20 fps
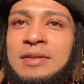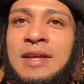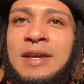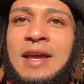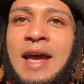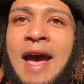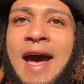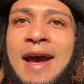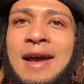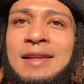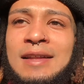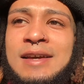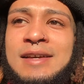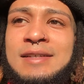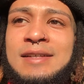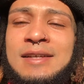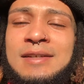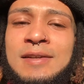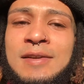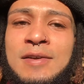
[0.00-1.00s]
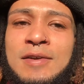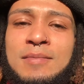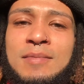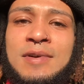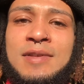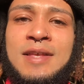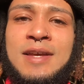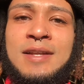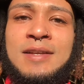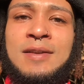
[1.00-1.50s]
They act like they do,
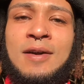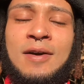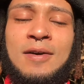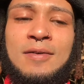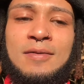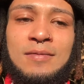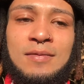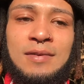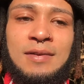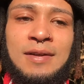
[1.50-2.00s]
but they don't.